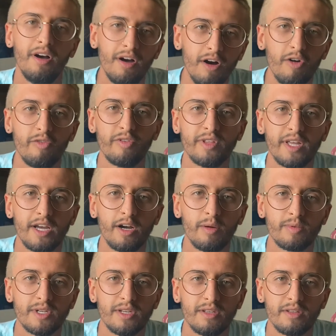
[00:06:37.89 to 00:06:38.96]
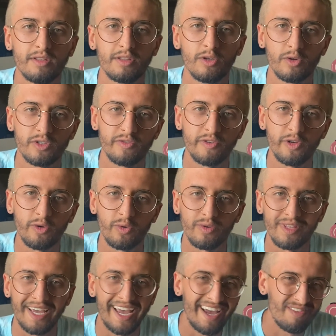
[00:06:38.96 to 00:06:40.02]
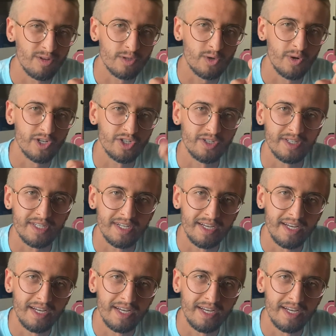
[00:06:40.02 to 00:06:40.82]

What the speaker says: hopefully that helped those of you that have those questions.